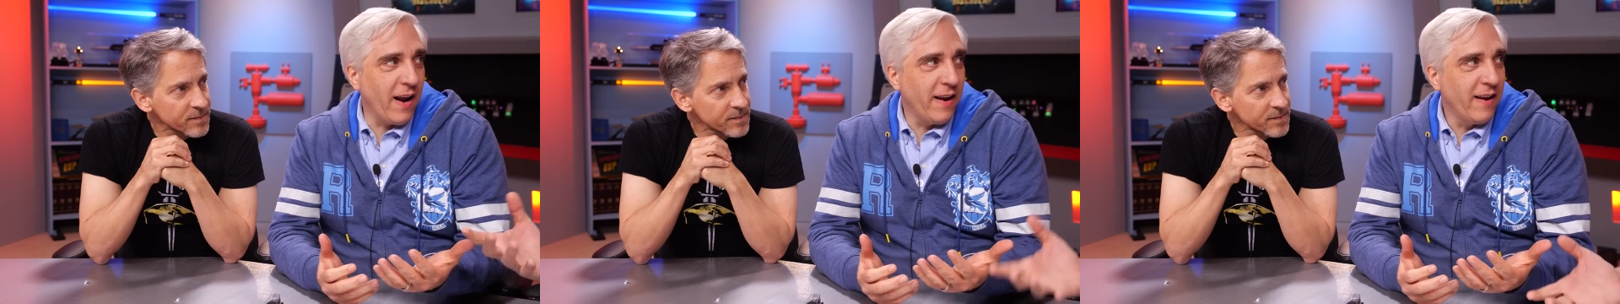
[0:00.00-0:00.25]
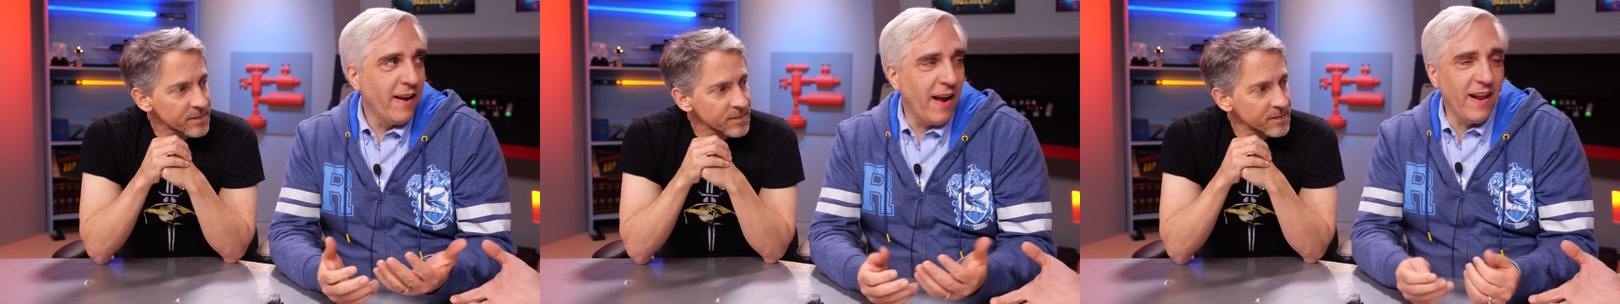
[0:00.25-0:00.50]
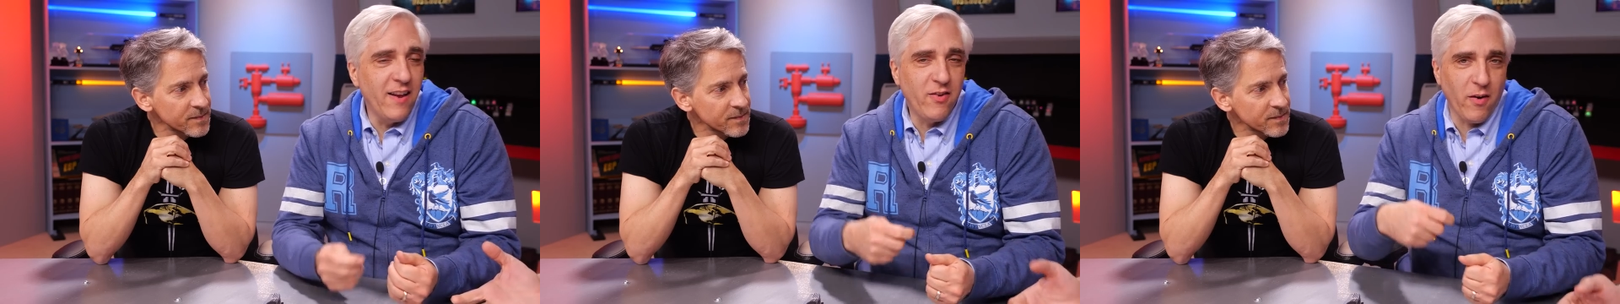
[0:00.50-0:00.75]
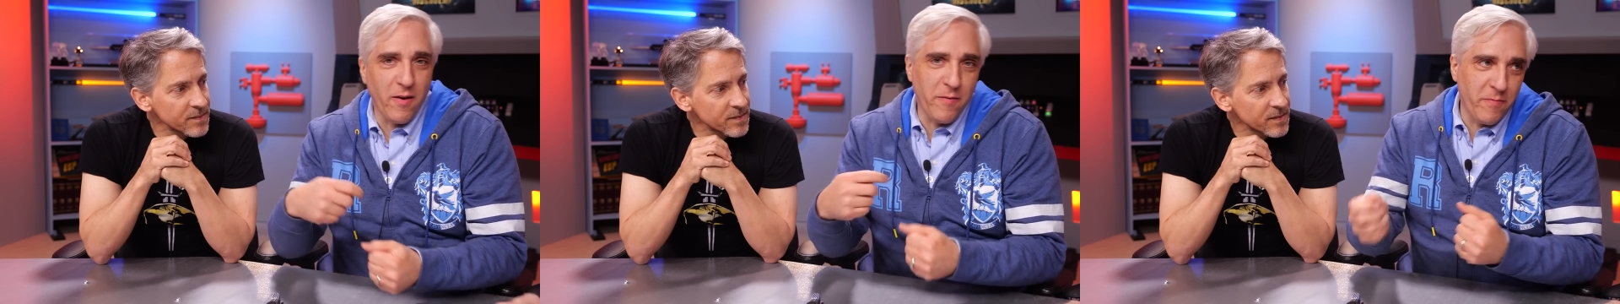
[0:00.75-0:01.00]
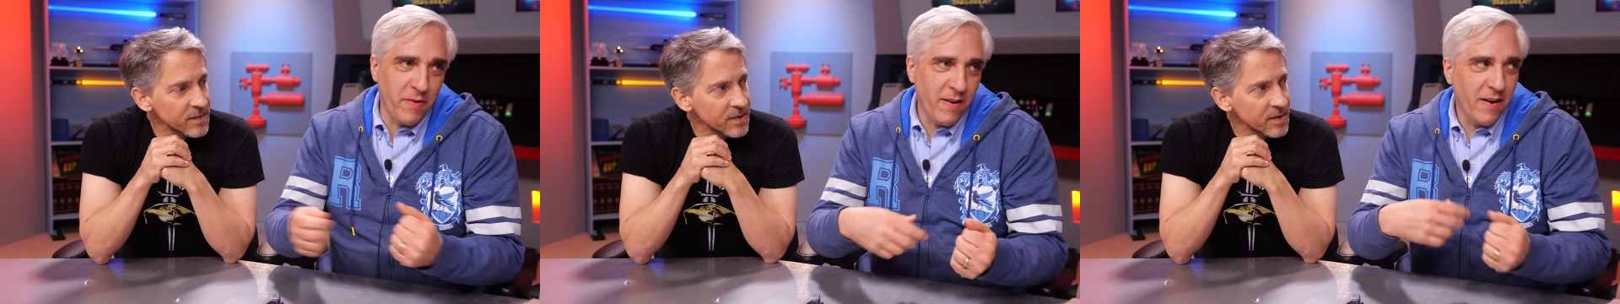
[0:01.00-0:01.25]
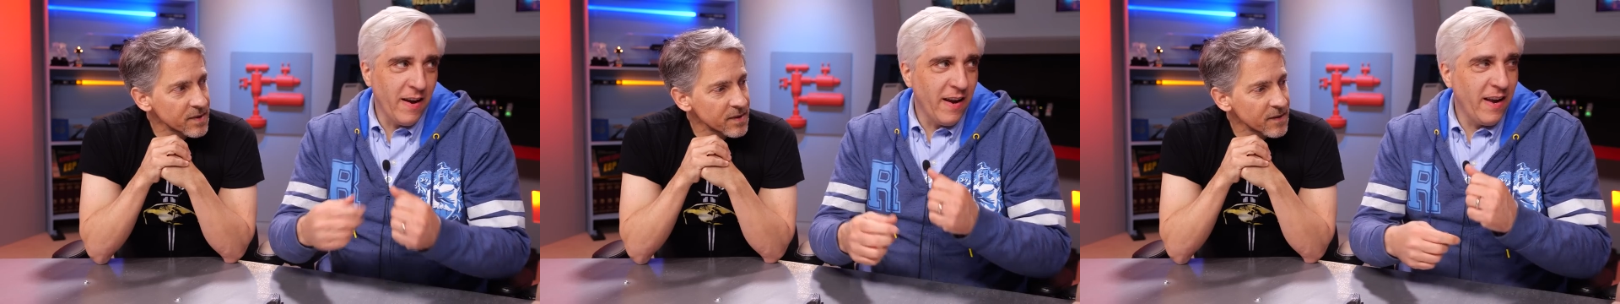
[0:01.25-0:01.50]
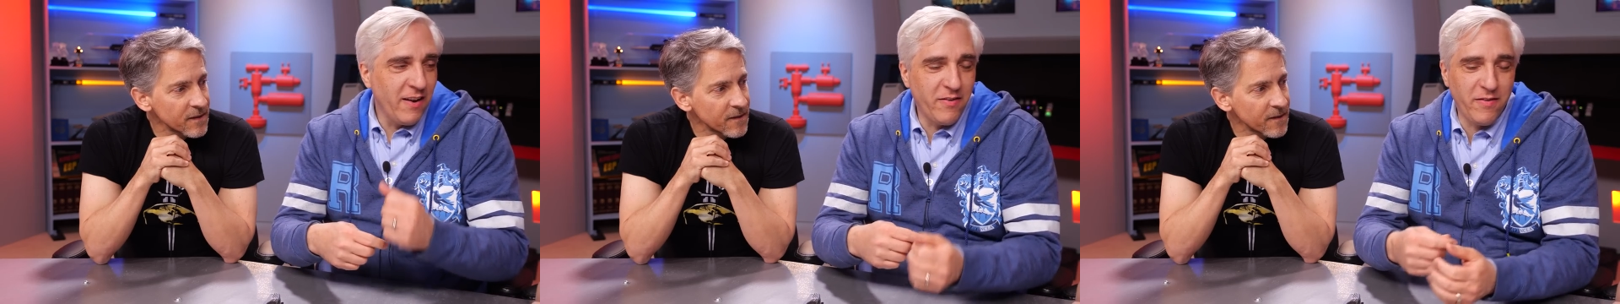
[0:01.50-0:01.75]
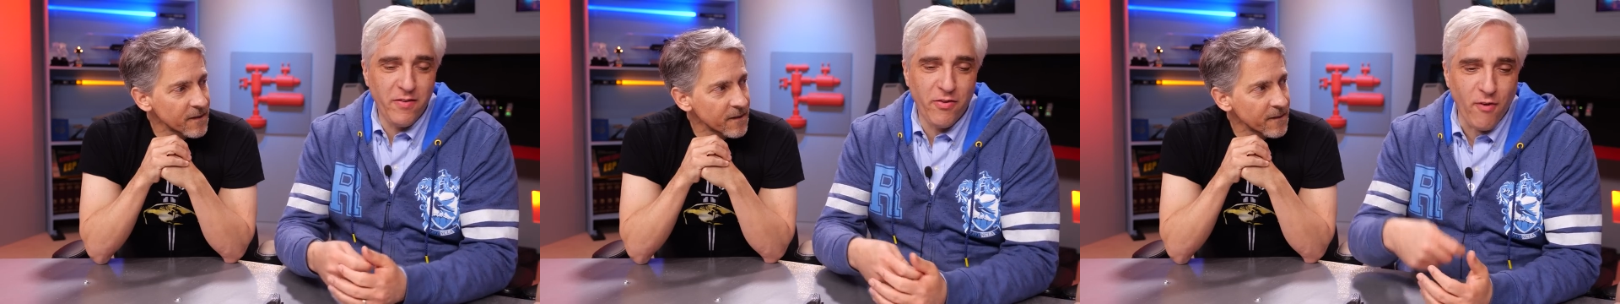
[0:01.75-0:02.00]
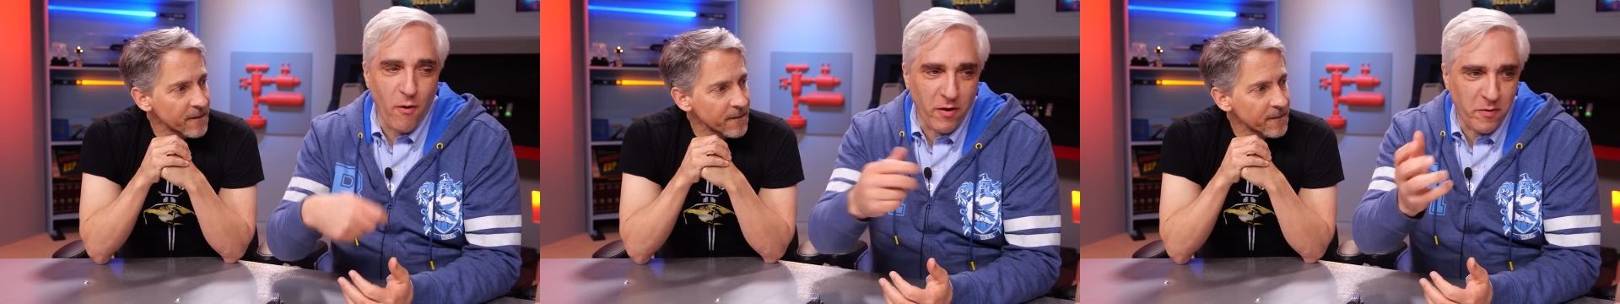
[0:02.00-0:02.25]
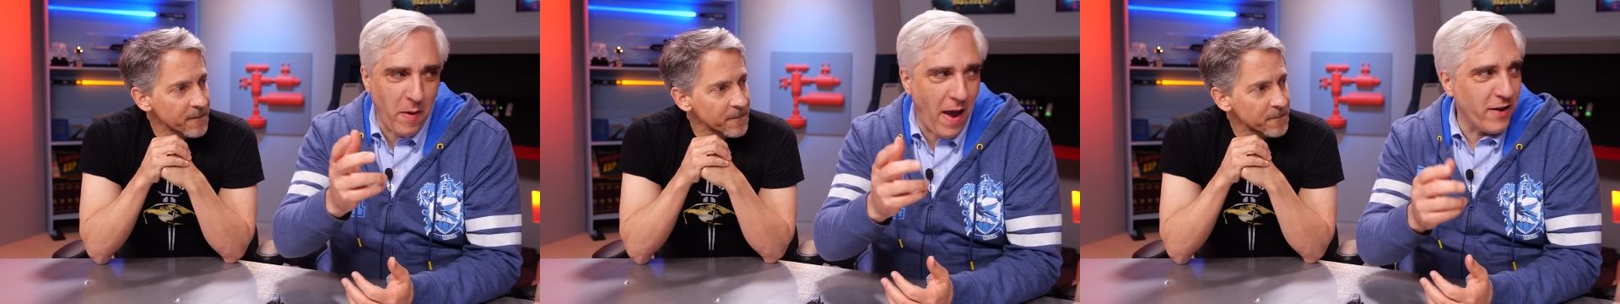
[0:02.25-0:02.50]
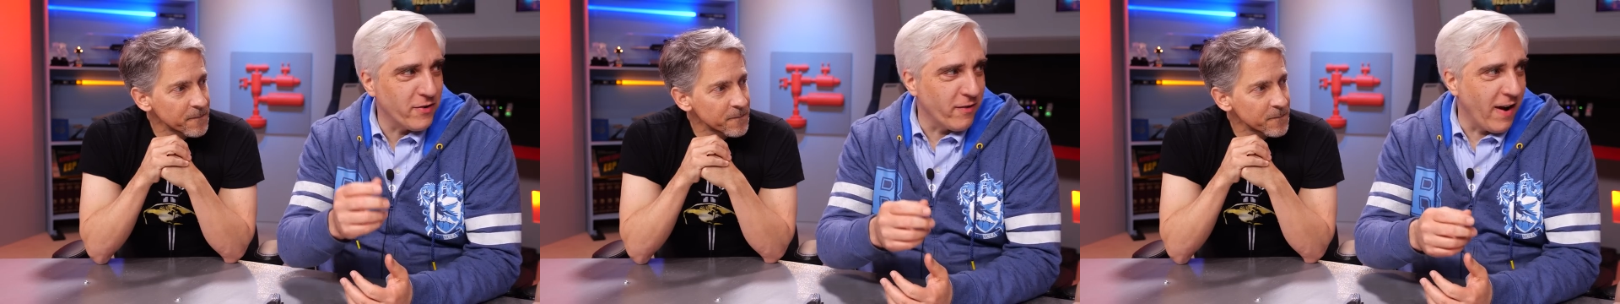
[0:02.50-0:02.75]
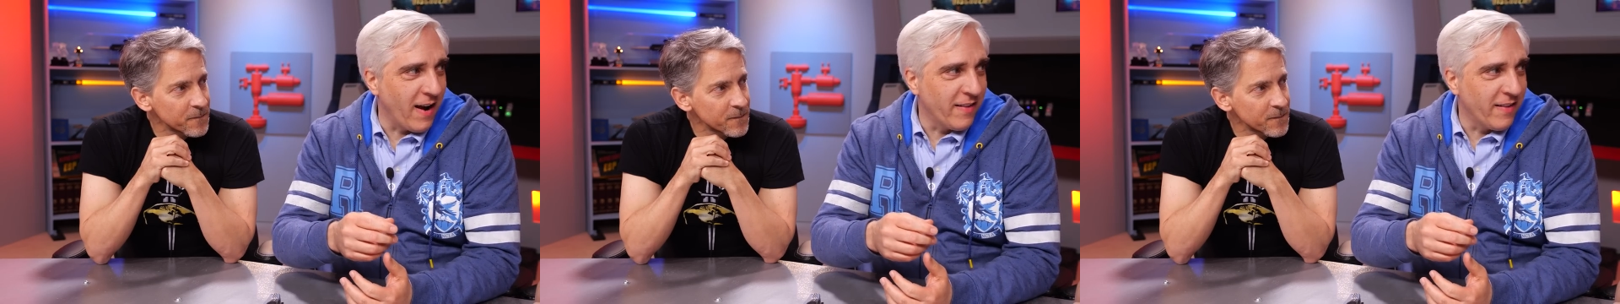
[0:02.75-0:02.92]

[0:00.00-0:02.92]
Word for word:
Speaker 1: that's it. Though. he's so sort of, he was, he's throwing his badge around